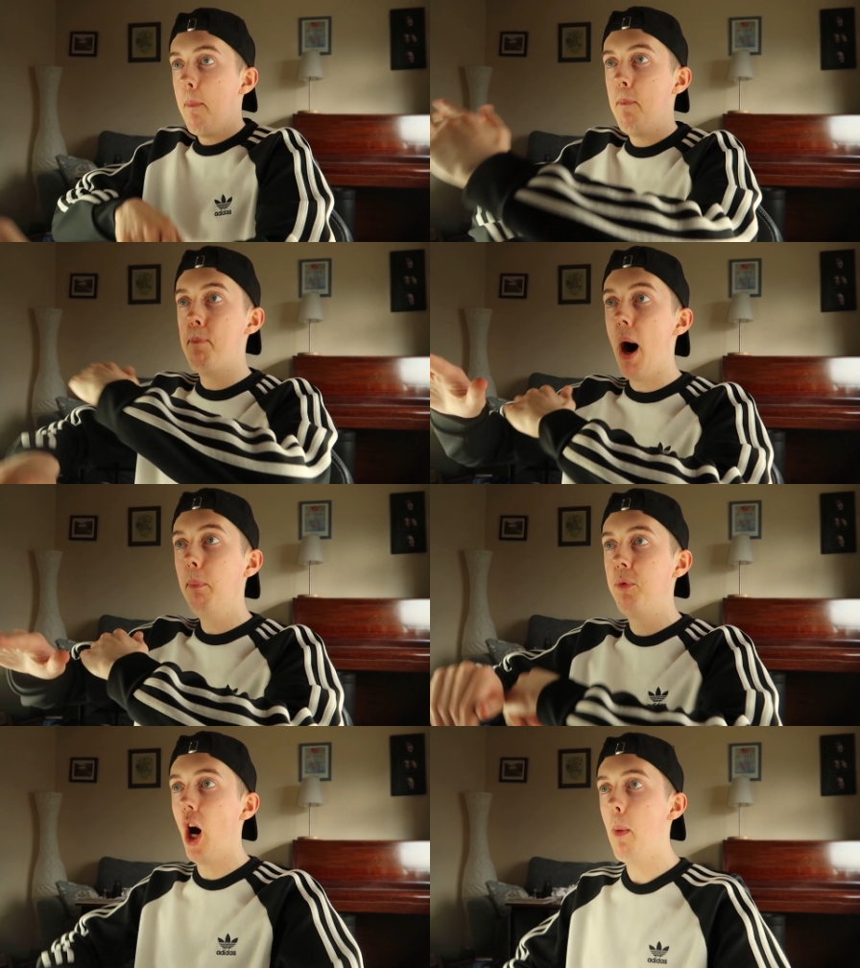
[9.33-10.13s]

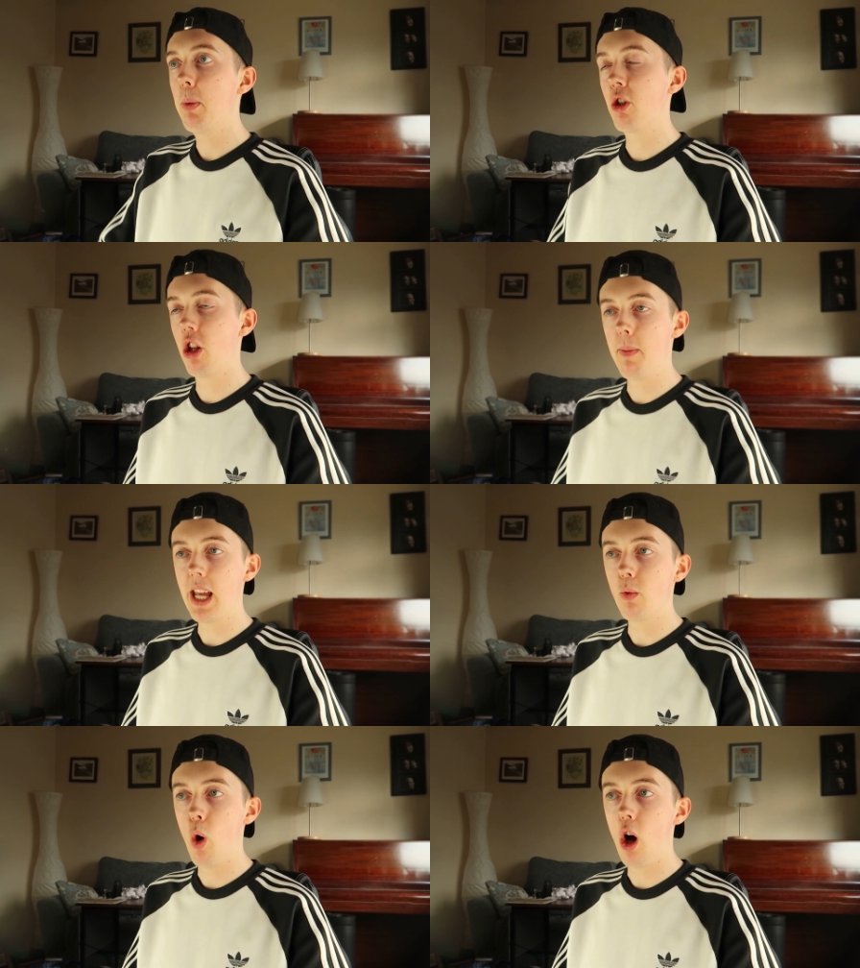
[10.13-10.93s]
bumped up to the main
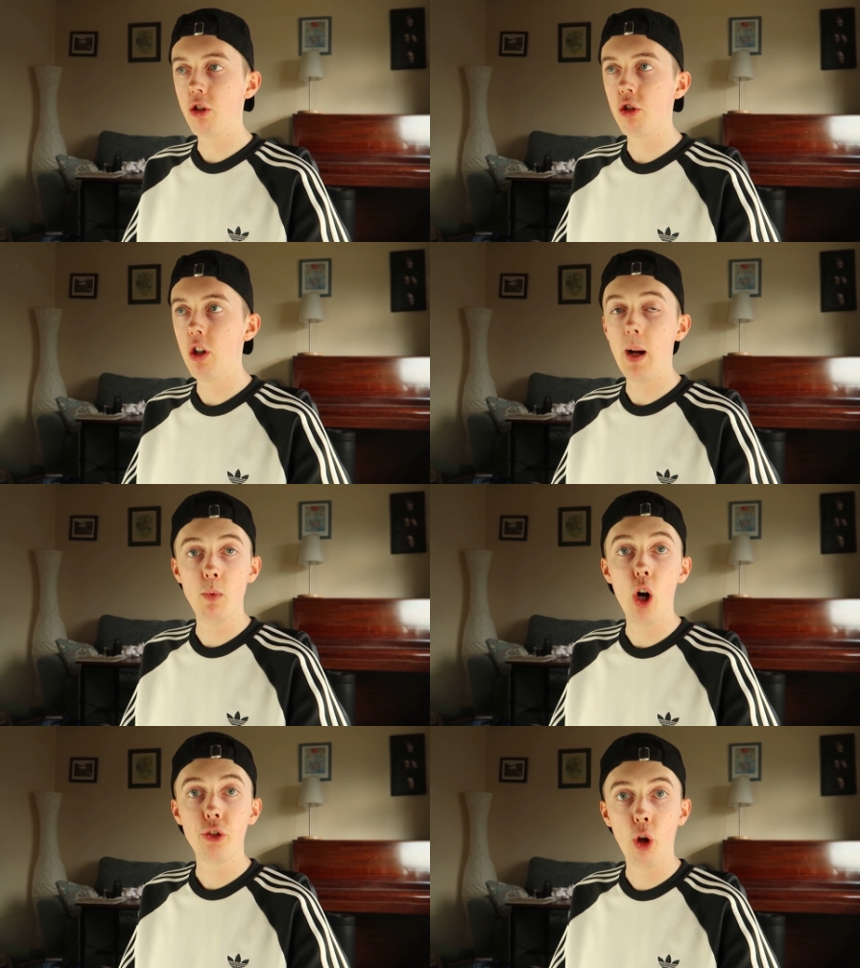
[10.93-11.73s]
roster. I'm
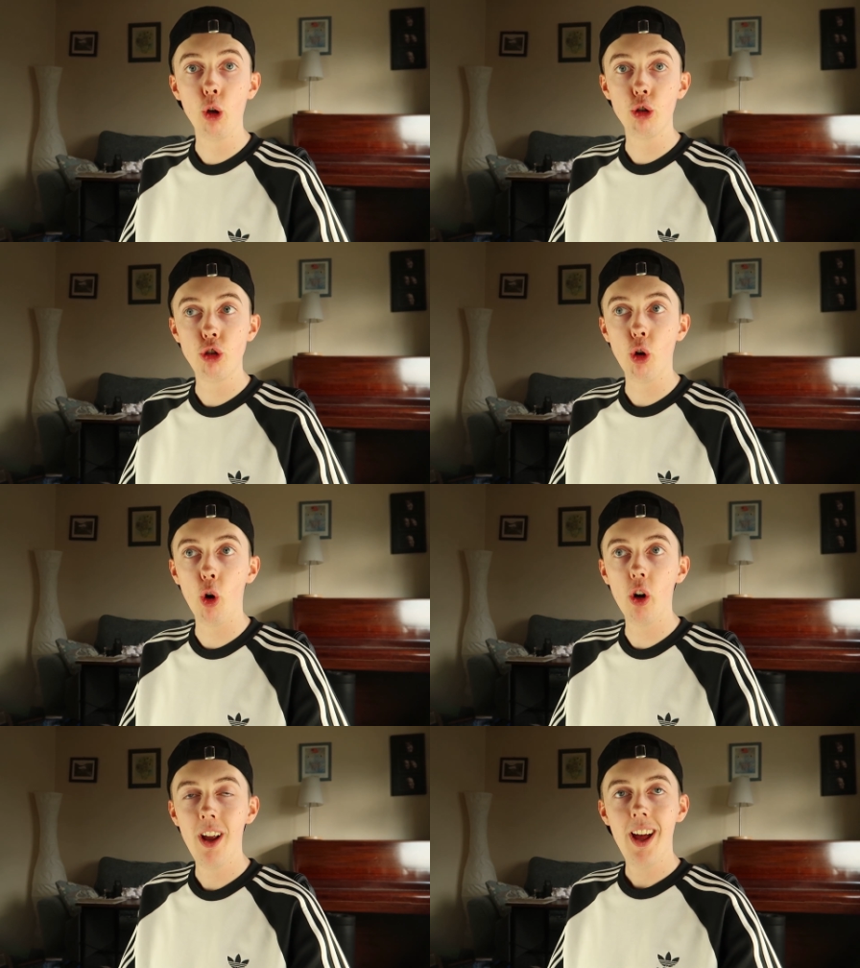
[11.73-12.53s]
not too
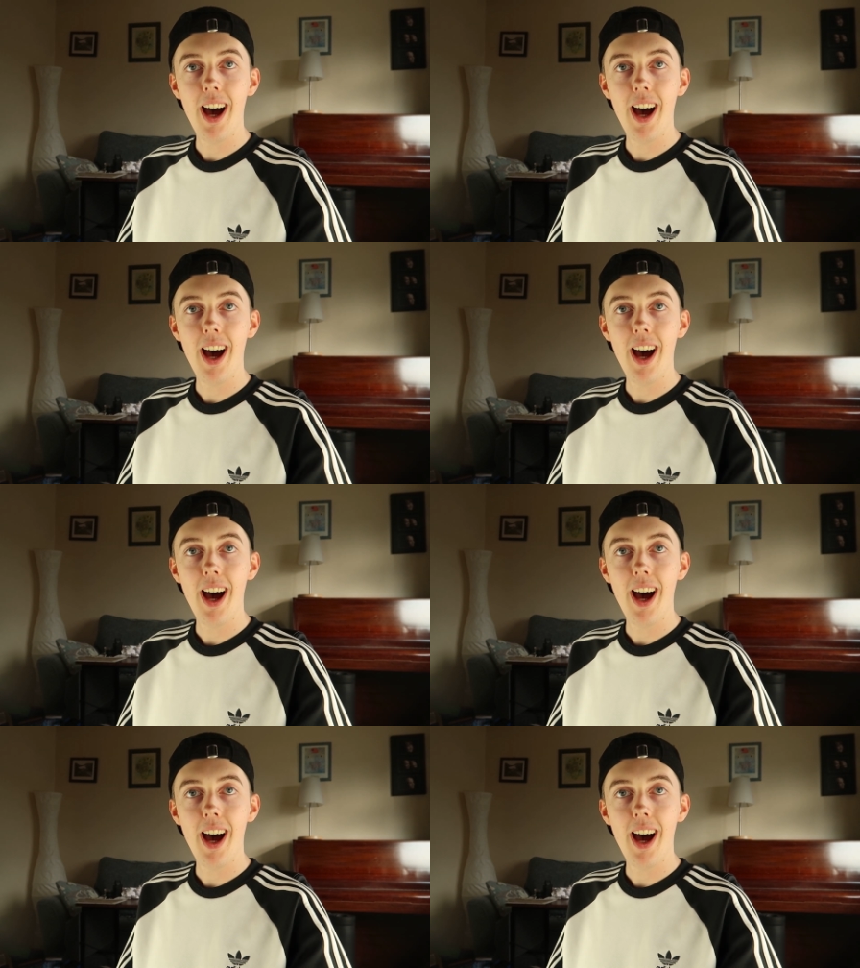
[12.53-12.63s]
sure.